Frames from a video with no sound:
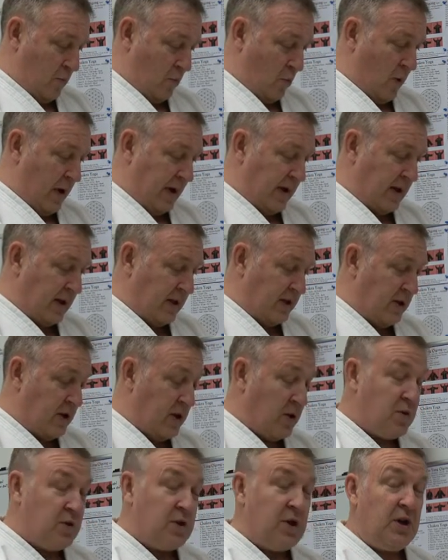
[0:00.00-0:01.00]
We can
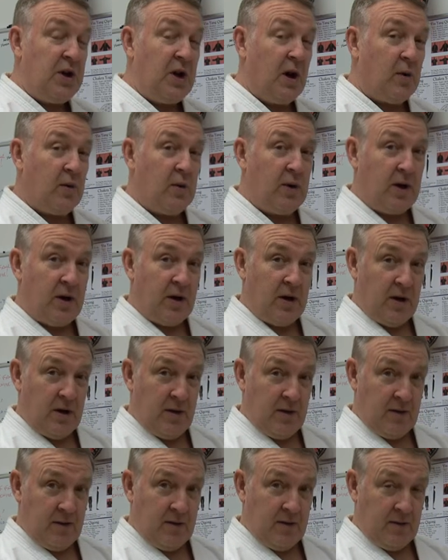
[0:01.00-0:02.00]
use yoga
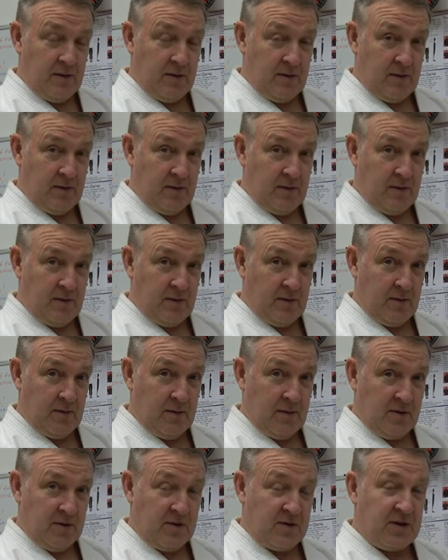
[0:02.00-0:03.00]

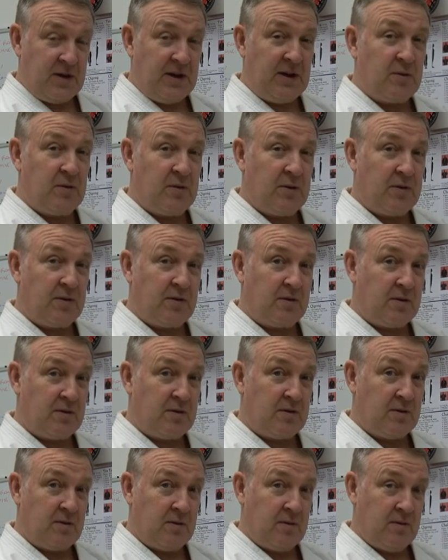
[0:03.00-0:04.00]

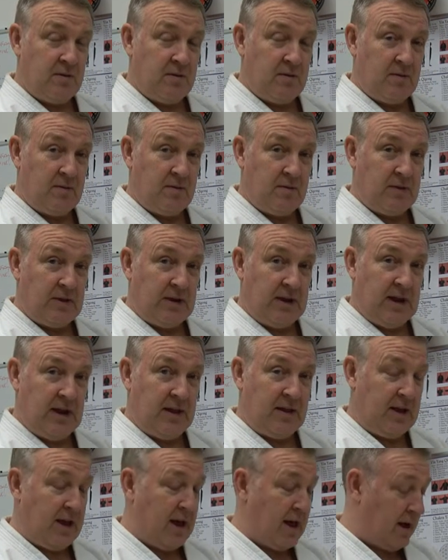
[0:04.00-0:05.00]
sequences to
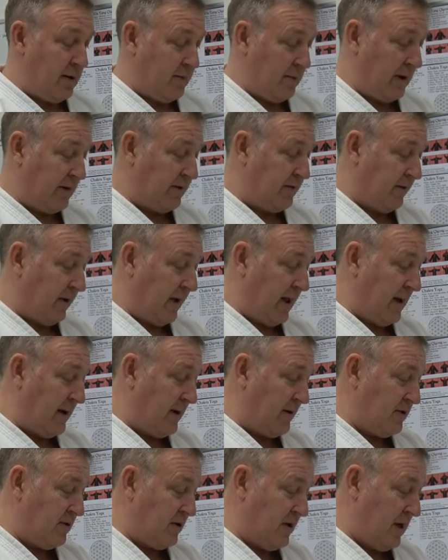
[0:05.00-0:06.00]
get the elementary
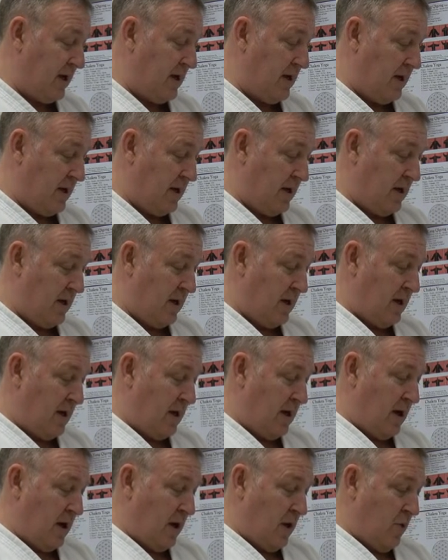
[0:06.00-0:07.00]
energy.
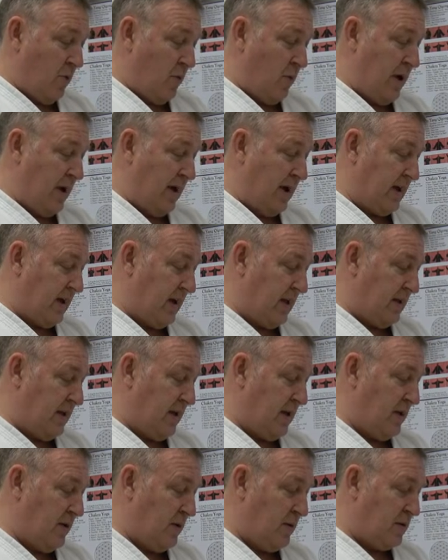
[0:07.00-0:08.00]
We can
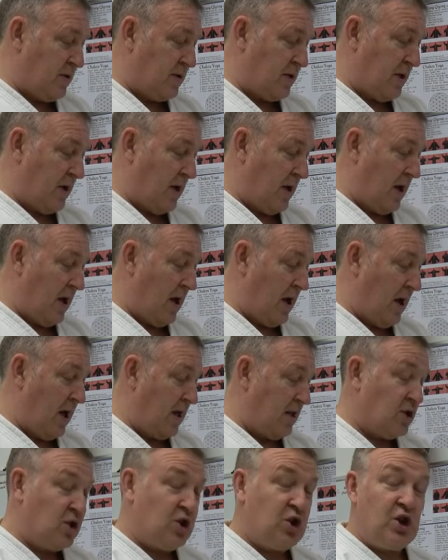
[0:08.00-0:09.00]
use
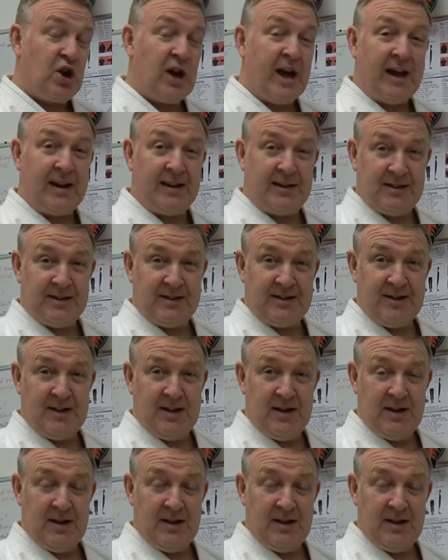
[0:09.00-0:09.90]
chant.